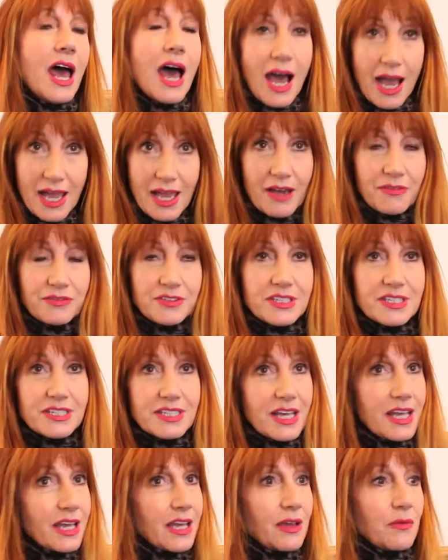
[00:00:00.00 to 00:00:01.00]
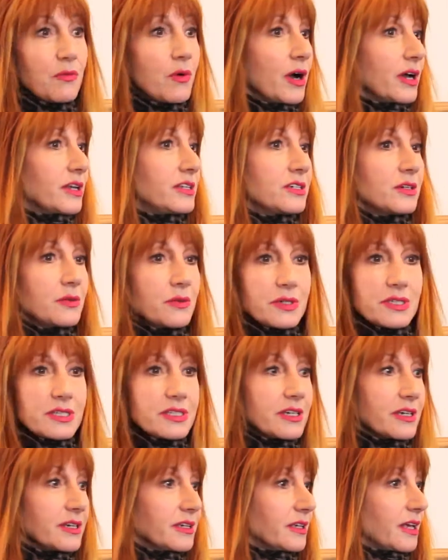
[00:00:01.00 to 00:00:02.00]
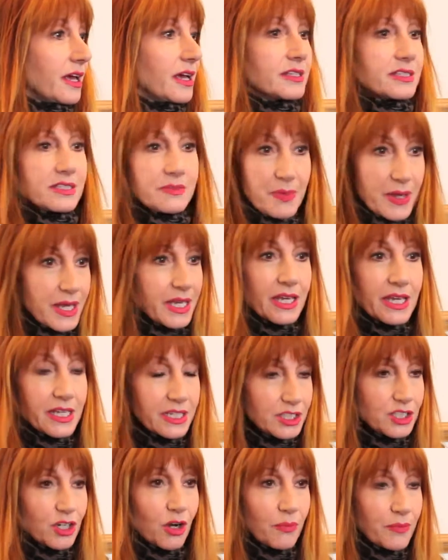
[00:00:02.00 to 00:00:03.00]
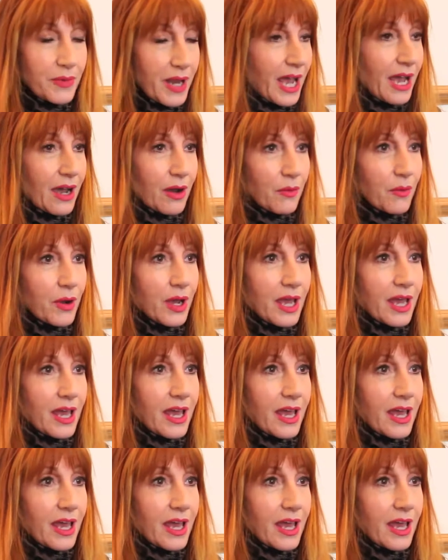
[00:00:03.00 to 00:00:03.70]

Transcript: I have to say, what I do as a speaking job now,